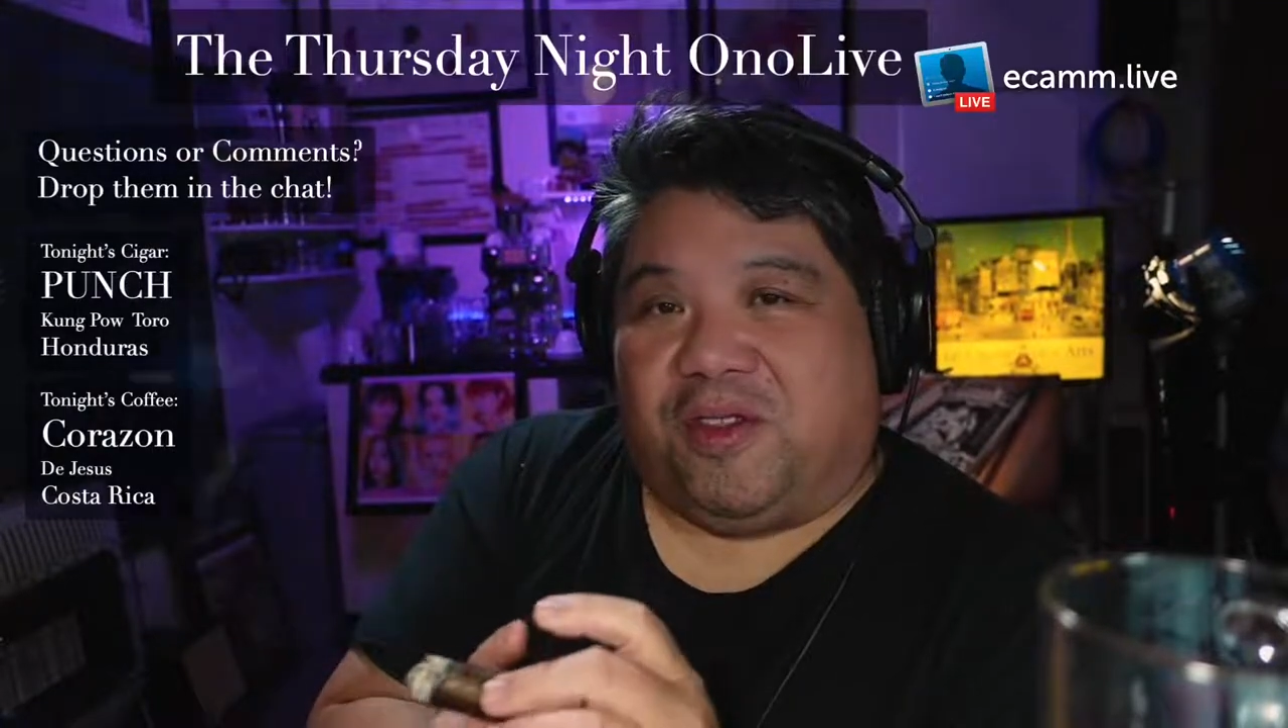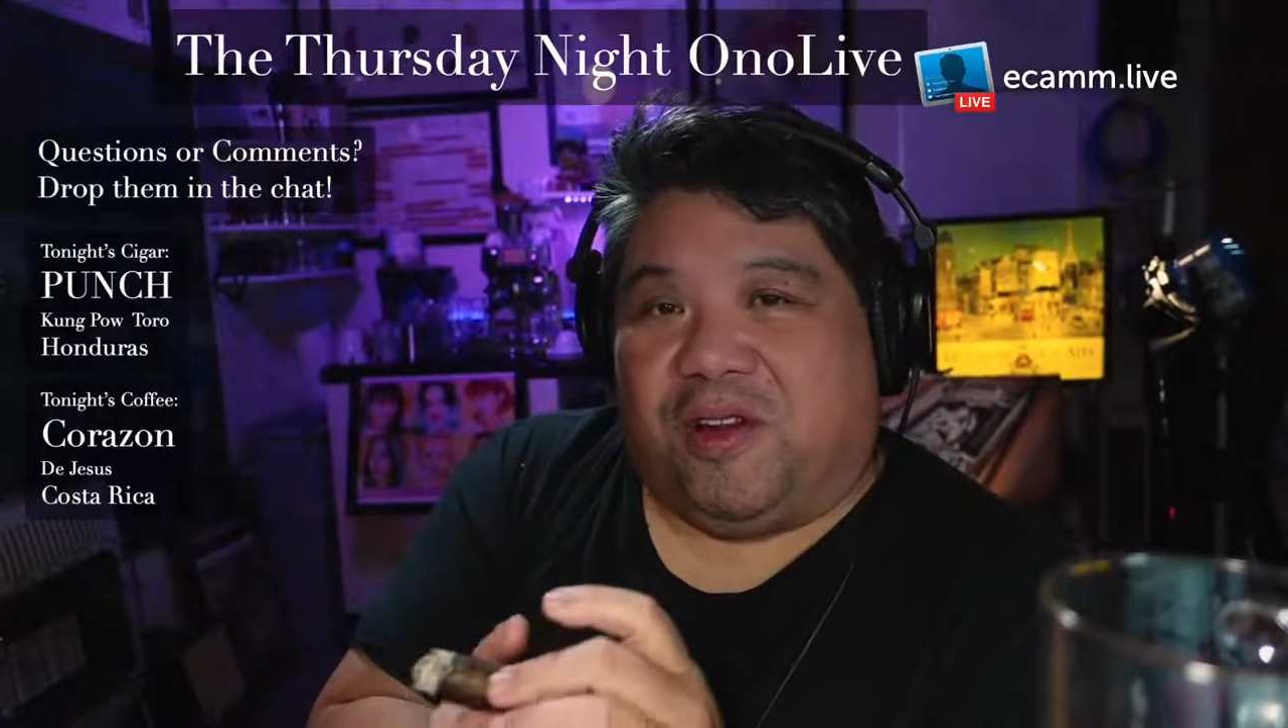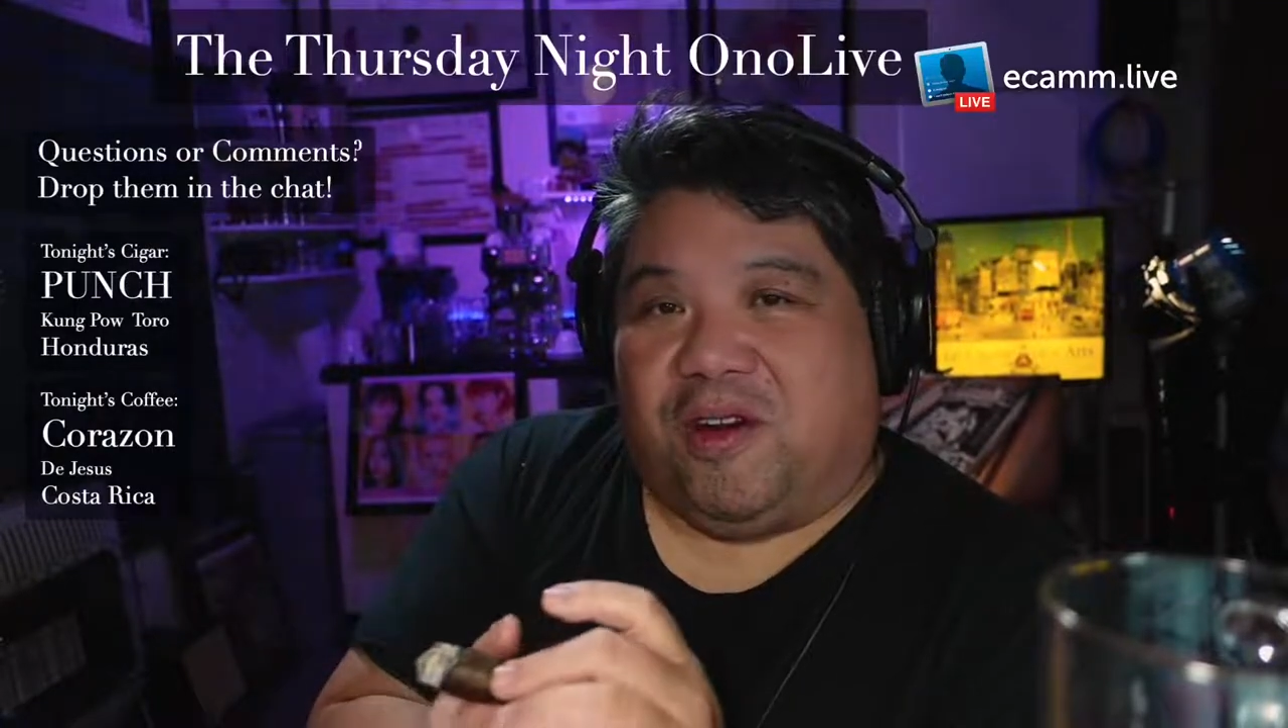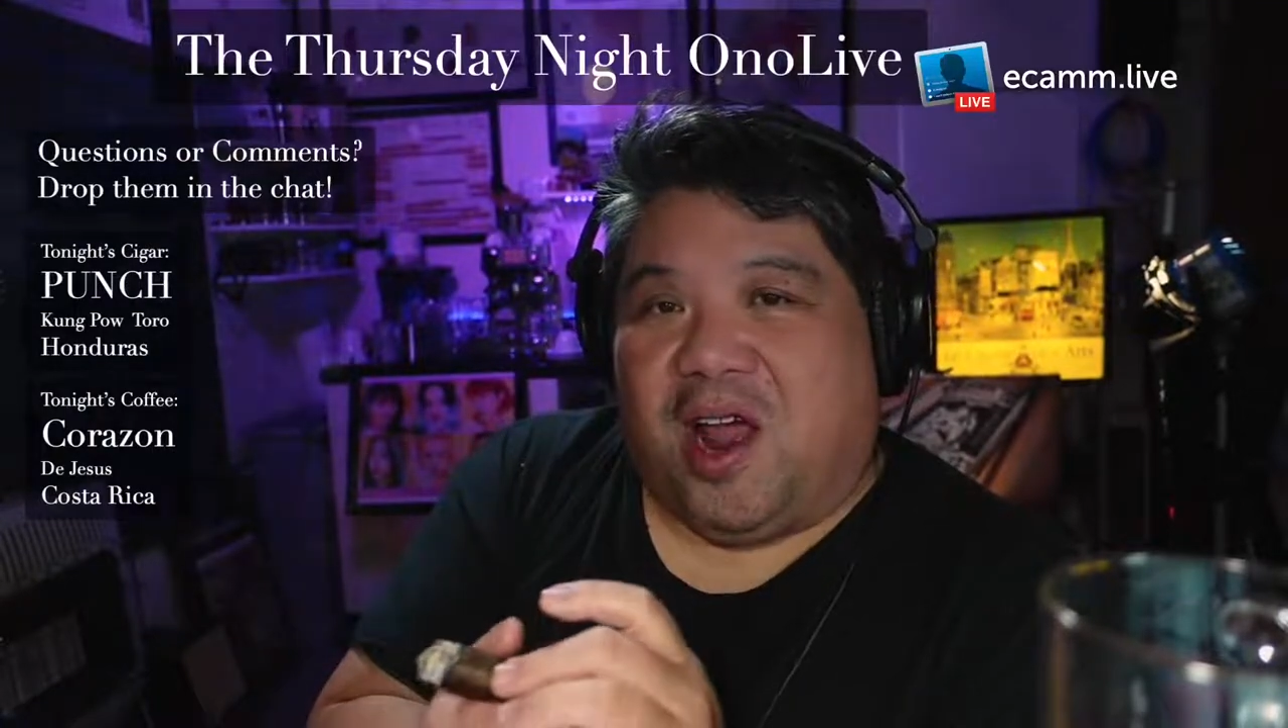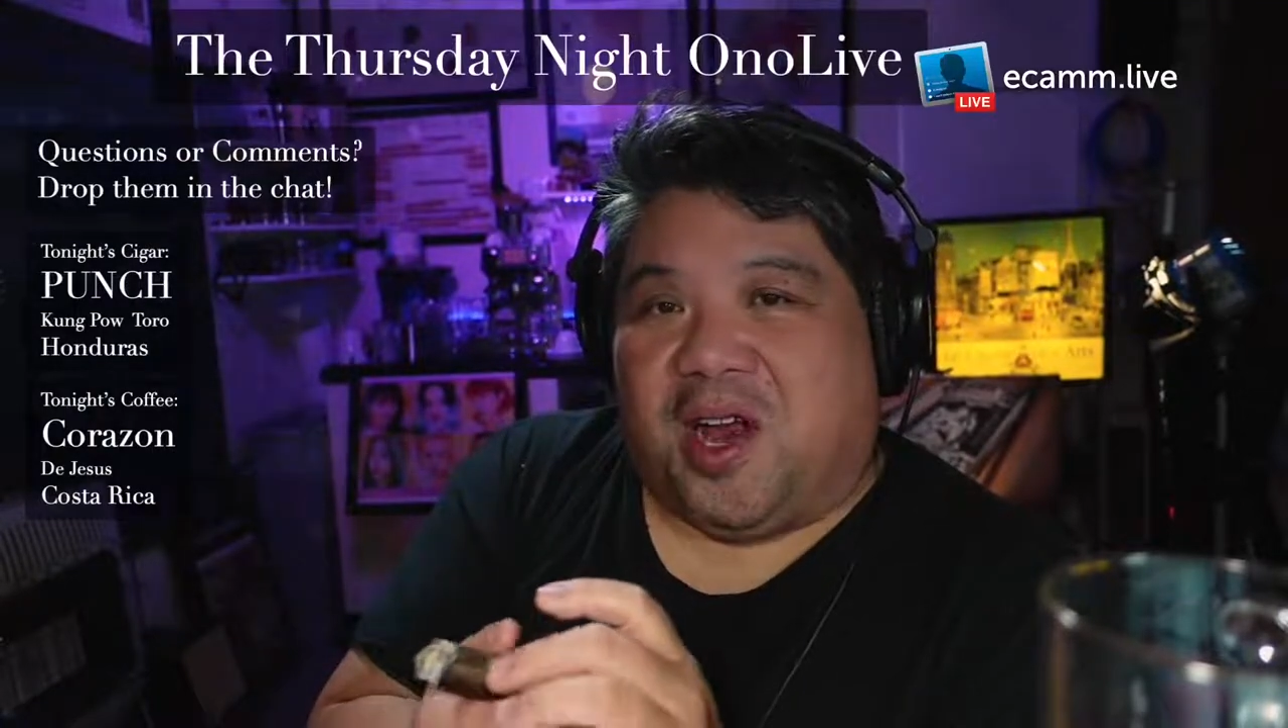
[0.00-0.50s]

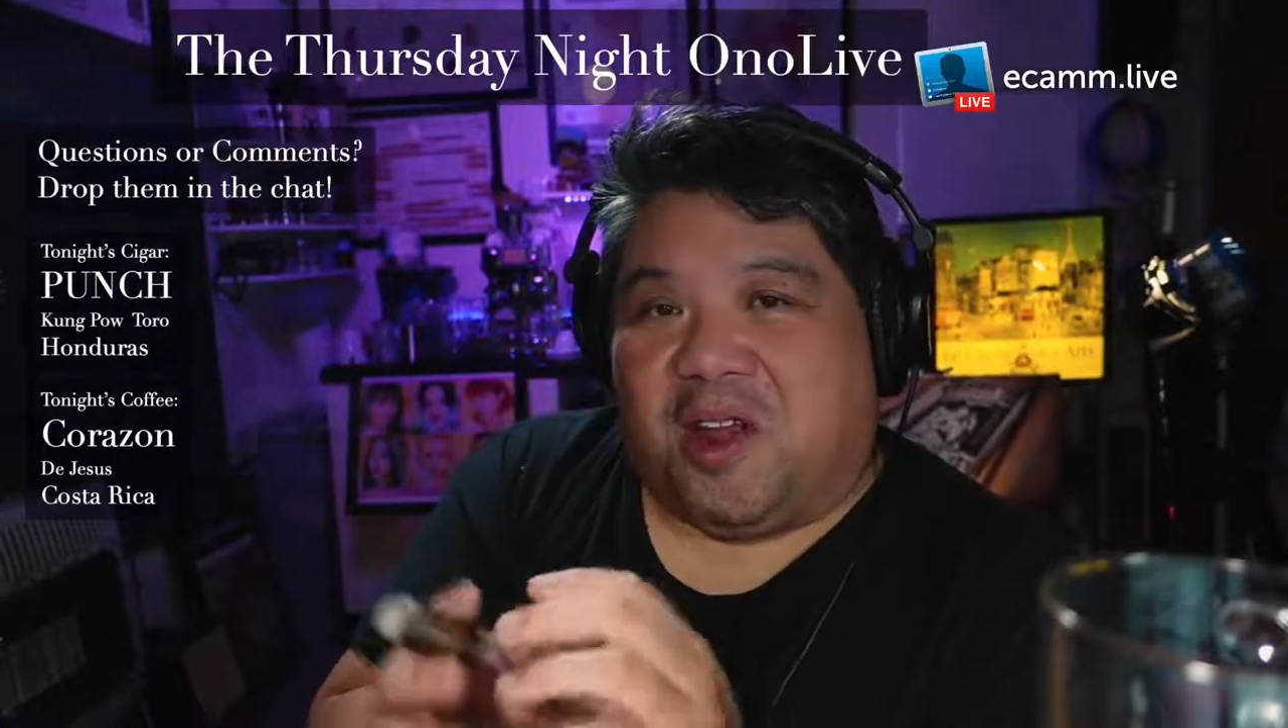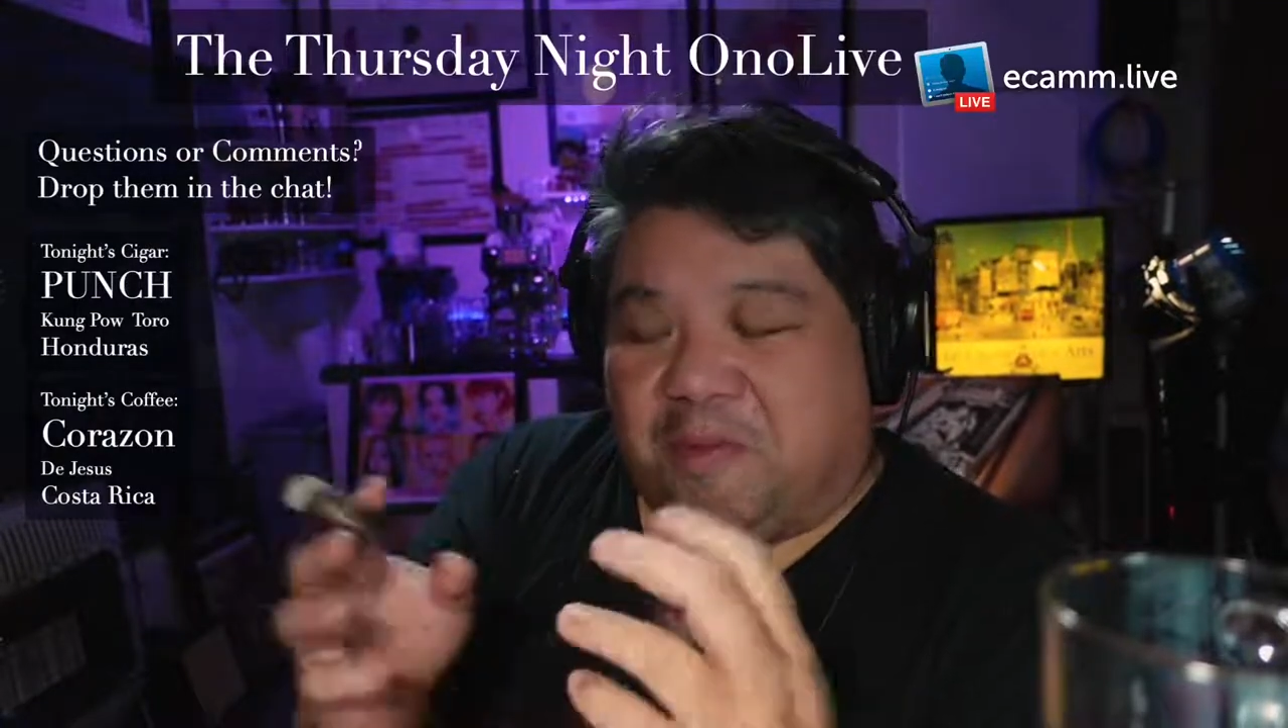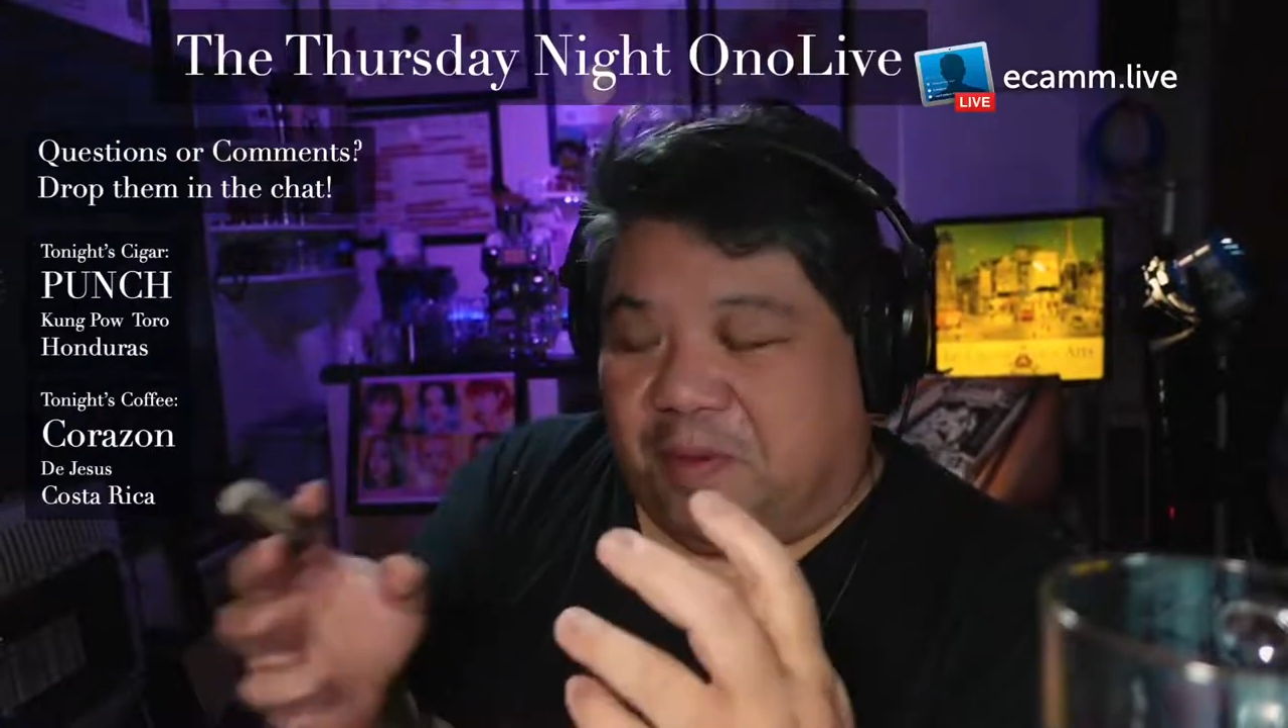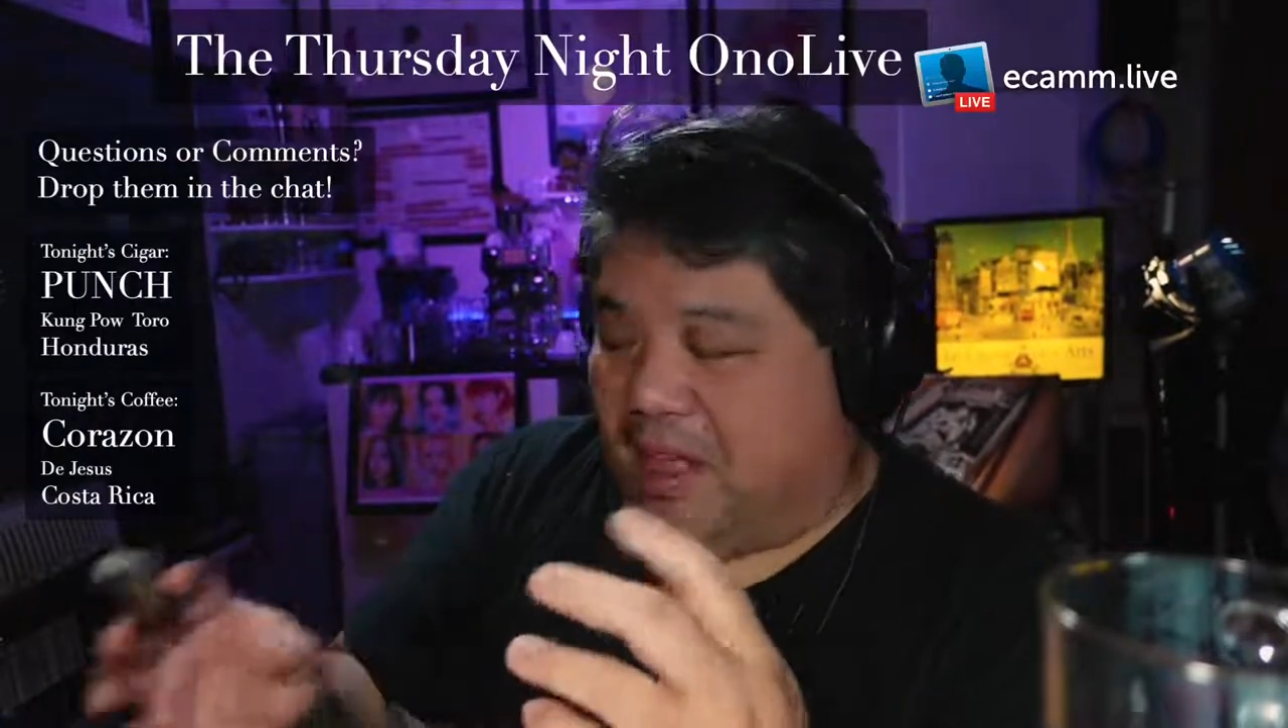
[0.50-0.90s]
their lineup